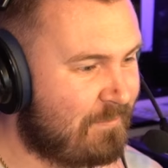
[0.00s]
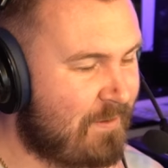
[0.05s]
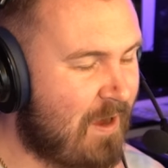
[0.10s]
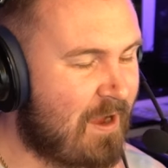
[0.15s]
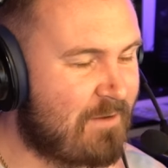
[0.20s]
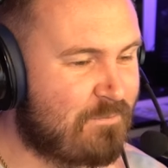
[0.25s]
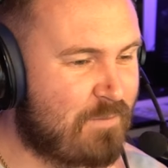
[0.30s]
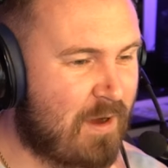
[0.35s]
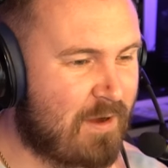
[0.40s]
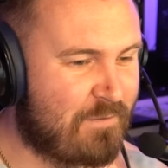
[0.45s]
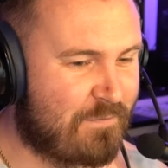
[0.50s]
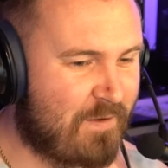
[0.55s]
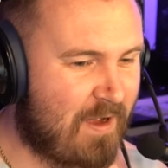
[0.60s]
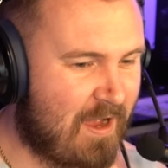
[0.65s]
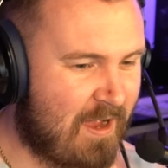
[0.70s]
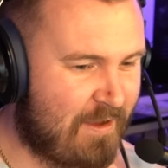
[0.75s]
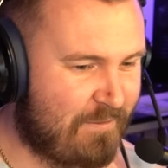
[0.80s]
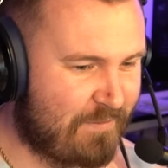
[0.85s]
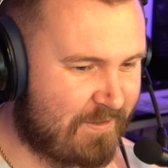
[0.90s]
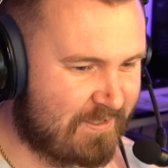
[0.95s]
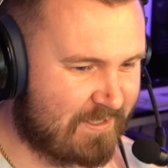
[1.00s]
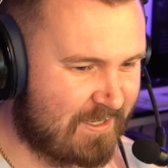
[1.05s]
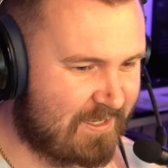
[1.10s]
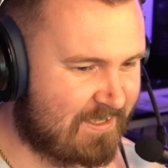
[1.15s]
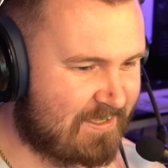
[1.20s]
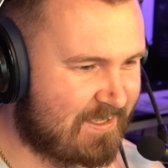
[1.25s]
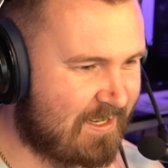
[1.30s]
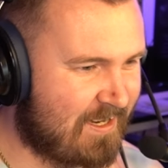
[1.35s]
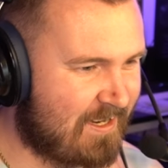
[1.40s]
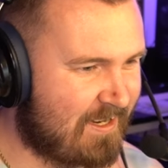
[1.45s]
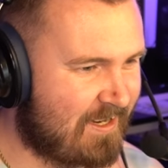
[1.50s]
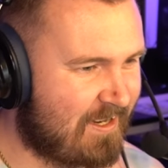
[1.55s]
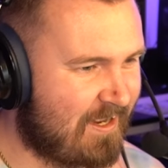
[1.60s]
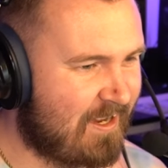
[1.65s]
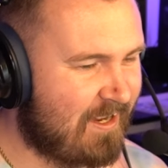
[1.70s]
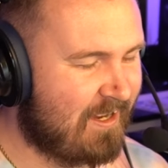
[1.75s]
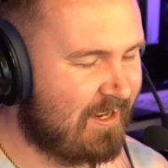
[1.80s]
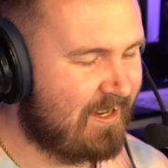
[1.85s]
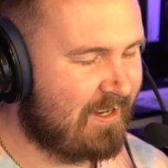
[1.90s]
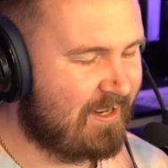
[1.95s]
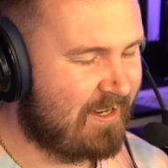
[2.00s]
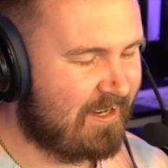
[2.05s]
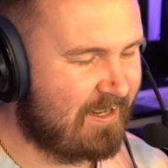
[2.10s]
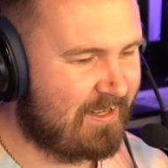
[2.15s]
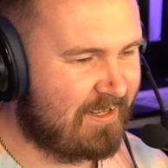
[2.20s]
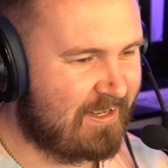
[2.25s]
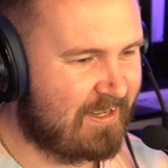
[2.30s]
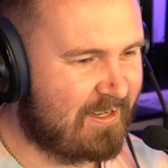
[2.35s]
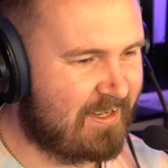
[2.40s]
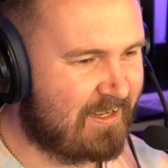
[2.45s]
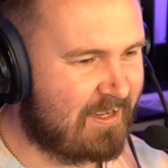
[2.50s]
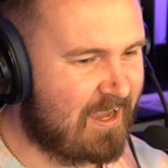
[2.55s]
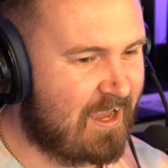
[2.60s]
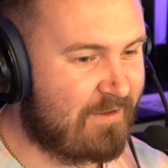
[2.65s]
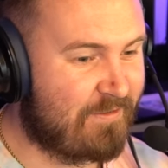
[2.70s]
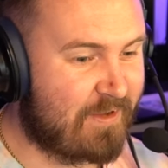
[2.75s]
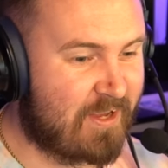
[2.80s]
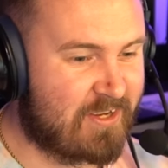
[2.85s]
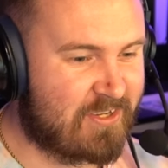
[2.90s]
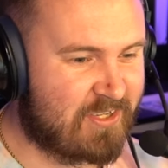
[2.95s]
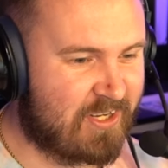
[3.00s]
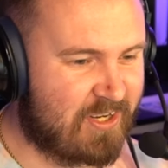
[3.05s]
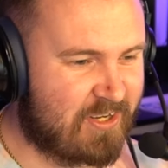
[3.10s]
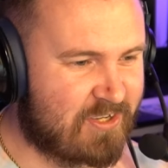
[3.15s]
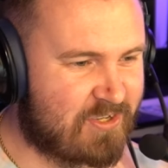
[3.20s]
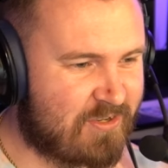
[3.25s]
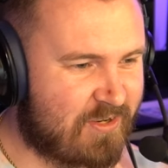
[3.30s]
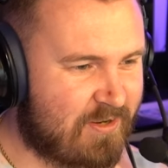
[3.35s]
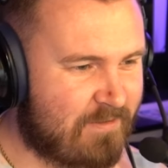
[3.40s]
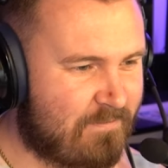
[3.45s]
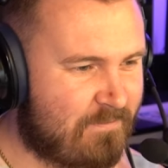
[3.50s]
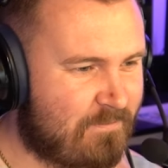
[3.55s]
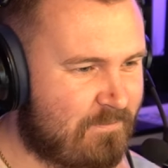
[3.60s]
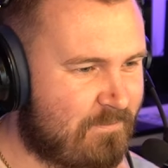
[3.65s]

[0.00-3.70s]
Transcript: 5 by 5, as they say in the aviation industry.